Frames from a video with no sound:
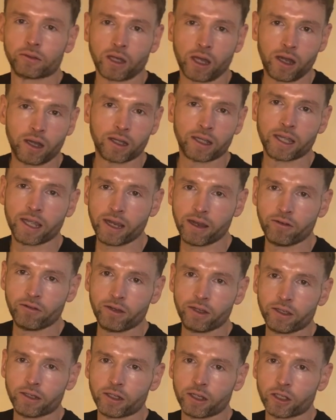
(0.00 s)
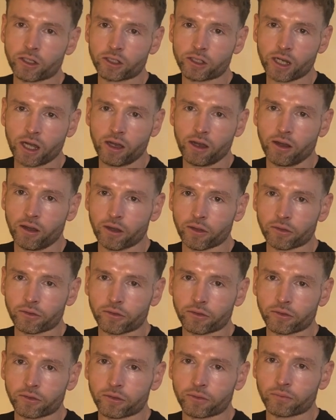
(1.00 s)
The Hungarian
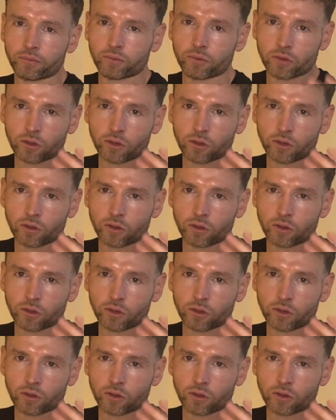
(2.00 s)
darts.